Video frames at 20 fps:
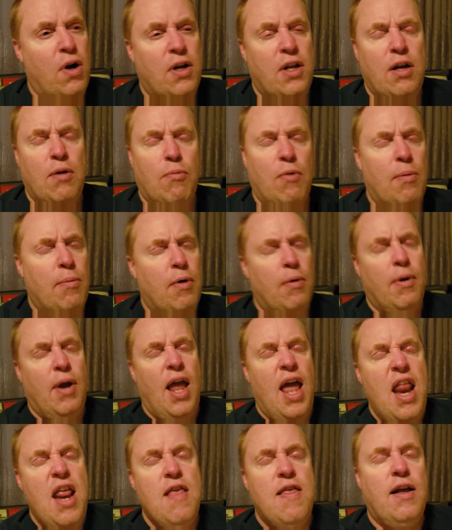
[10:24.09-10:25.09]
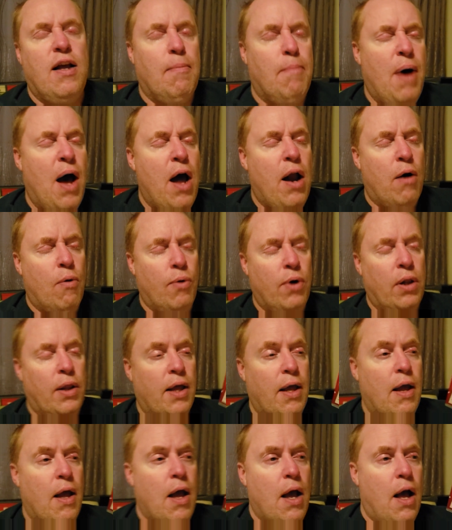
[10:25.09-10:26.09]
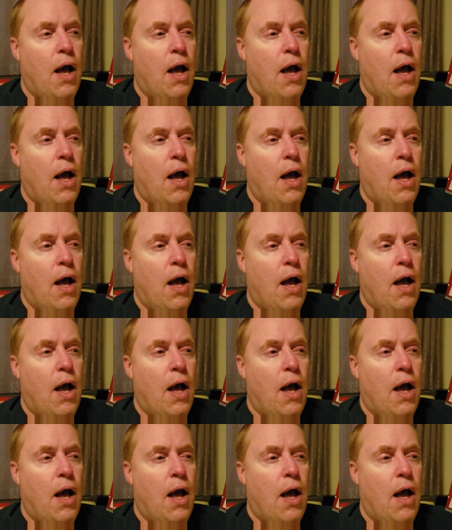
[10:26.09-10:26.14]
I didn't remember anything about it really.